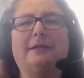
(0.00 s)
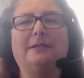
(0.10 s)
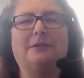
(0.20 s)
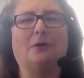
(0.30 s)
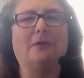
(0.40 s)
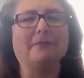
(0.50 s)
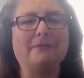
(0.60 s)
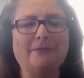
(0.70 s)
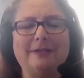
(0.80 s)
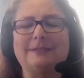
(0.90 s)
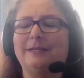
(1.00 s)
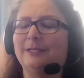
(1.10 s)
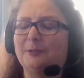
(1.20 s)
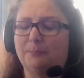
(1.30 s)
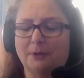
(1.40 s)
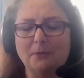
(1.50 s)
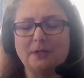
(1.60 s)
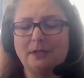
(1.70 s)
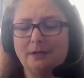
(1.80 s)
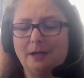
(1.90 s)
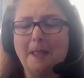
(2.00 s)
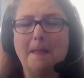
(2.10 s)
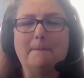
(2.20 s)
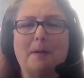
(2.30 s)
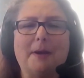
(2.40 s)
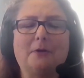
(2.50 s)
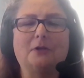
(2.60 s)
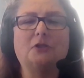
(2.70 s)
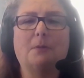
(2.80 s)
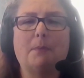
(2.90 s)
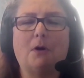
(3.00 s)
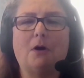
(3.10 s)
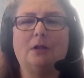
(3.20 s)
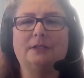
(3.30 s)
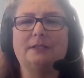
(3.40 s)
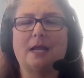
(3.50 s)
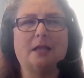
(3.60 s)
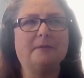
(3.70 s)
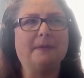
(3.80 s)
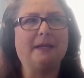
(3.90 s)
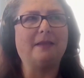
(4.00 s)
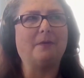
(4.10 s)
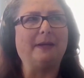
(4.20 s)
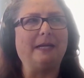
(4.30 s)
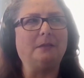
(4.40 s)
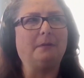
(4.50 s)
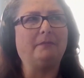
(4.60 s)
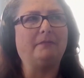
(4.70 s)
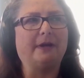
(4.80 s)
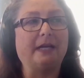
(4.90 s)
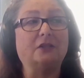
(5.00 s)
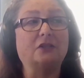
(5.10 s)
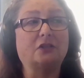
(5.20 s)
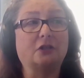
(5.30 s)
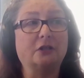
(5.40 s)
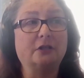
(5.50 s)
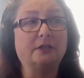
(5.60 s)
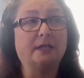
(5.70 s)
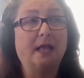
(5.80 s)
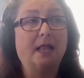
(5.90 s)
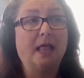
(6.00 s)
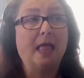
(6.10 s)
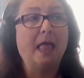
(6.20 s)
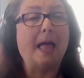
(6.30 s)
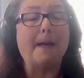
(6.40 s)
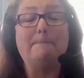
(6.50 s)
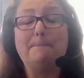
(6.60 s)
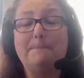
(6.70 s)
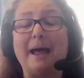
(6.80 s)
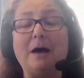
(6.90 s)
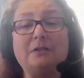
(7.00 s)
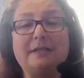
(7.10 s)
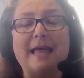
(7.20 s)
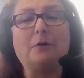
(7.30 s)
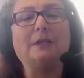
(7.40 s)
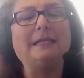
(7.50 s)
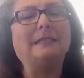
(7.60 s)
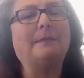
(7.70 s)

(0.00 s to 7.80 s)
is on the fritz and is broken, while my crystal ball is telling me that we need to be very concerned about that, or at least